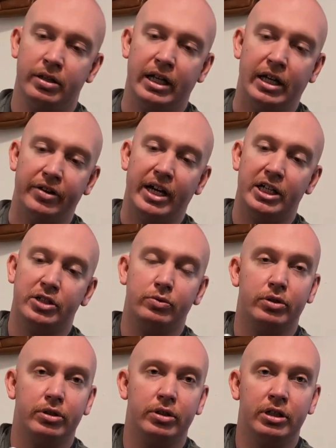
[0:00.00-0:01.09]
Now the
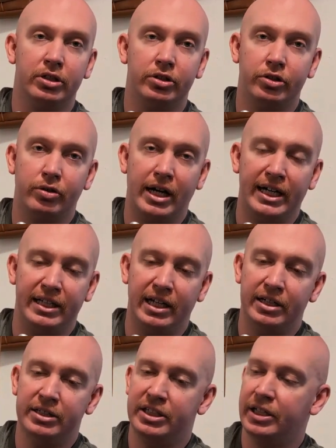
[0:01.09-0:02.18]
actual
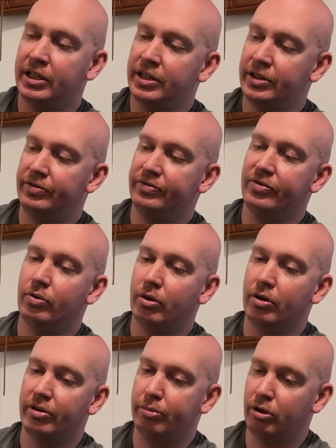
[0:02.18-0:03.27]
tri-lugs
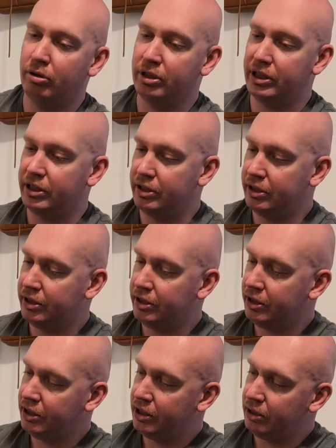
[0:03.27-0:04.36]
for the bolt,
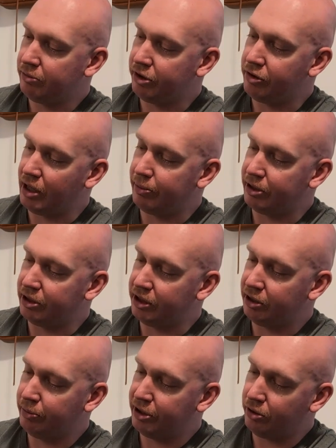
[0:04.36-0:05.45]
I'm going to drop a
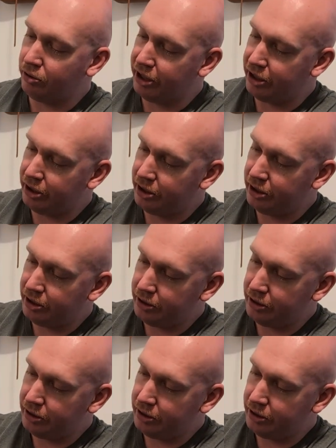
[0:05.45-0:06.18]
little bit of oil.